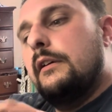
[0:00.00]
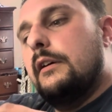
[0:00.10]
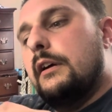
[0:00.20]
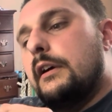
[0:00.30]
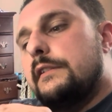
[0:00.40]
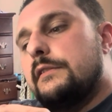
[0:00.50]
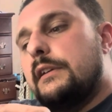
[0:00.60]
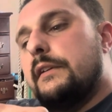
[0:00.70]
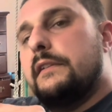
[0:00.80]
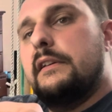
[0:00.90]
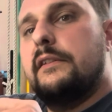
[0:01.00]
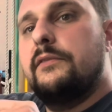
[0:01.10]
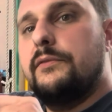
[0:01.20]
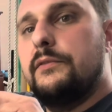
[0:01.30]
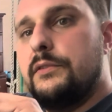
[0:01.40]
All right, so now that I've
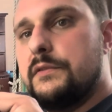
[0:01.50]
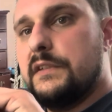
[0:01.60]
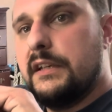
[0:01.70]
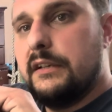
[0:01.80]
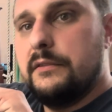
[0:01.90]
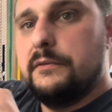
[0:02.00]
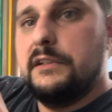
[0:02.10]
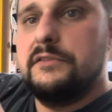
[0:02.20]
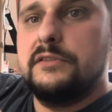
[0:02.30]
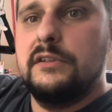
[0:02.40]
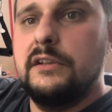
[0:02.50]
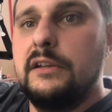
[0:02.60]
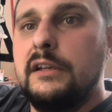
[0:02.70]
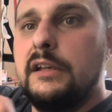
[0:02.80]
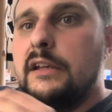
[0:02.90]
used the Allen wrench
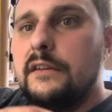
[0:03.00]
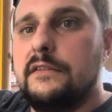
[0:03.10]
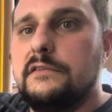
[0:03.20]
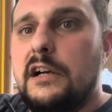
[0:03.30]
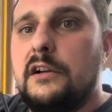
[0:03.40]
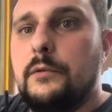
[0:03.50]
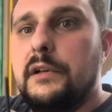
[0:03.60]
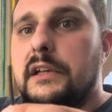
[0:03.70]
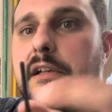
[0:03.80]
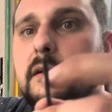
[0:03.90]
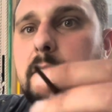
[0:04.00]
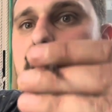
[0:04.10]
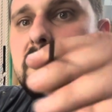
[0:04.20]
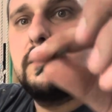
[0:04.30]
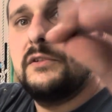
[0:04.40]
the long way, I'm going to
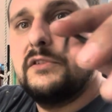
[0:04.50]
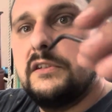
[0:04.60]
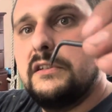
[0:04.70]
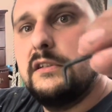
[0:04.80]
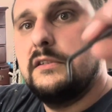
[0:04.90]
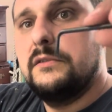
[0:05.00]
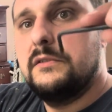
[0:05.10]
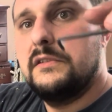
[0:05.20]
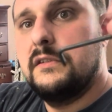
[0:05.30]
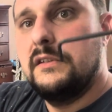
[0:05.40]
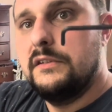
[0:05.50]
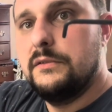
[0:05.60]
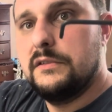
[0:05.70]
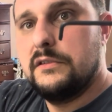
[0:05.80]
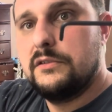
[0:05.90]
switch it and use
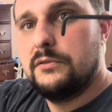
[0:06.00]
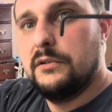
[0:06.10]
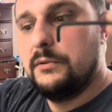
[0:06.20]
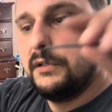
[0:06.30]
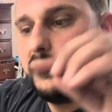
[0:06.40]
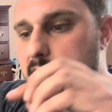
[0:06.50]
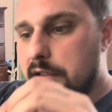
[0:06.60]
it the short way.